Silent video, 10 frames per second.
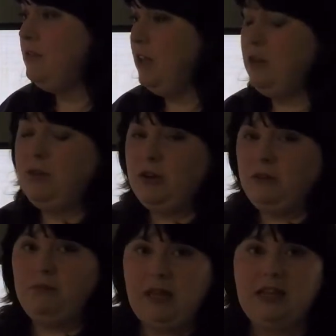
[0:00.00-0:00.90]
that you
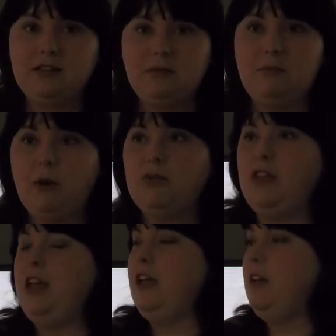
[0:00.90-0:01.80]
could meet,
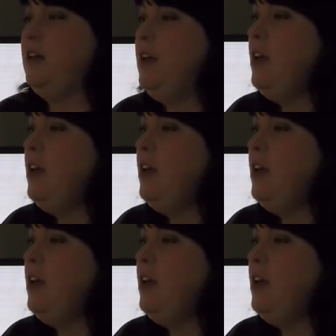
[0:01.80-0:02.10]
both in